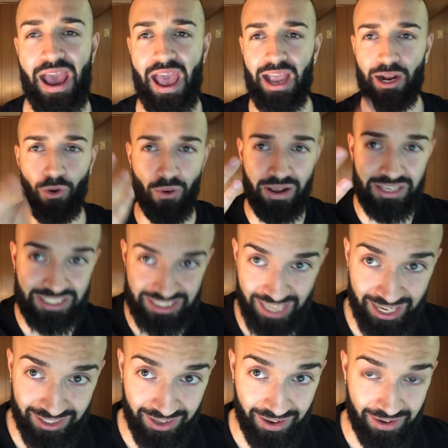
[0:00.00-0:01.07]
And going
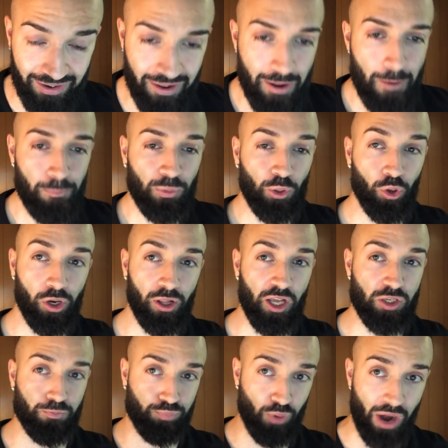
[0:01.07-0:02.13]
second,
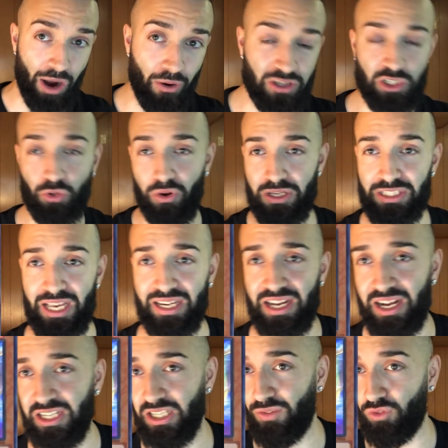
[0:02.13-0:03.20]
Lunoi's prowess of going
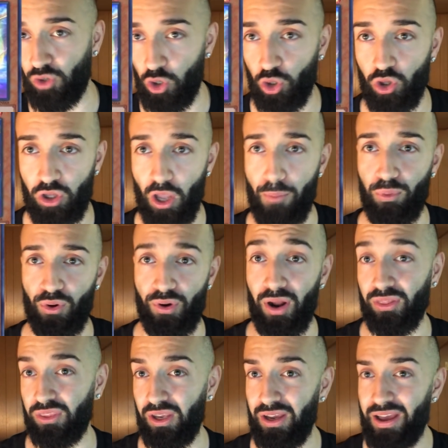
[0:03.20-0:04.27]
second because of double or
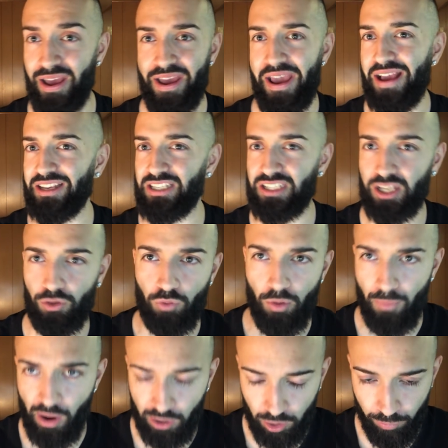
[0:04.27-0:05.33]
nothing is still
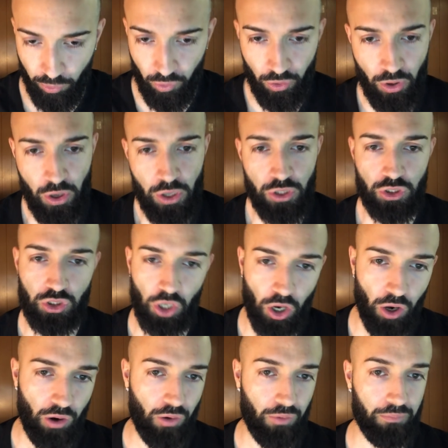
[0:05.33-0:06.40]
remarkable.
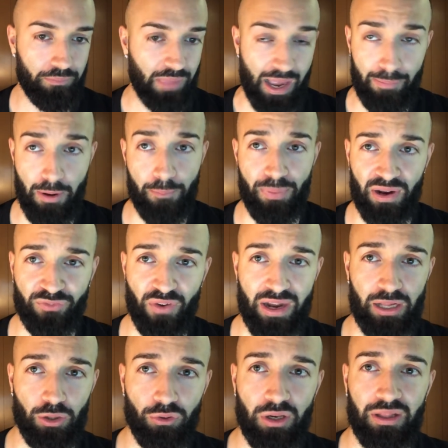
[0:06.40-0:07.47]
So I'm a big
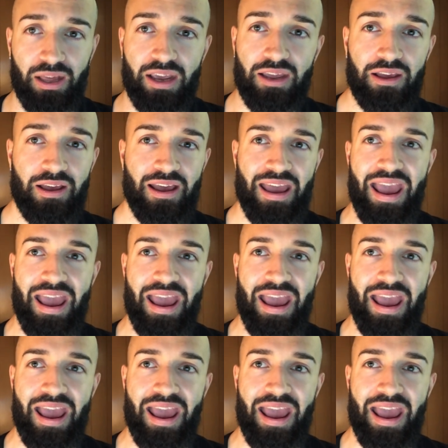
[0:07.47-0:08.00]
fan of Lunalight.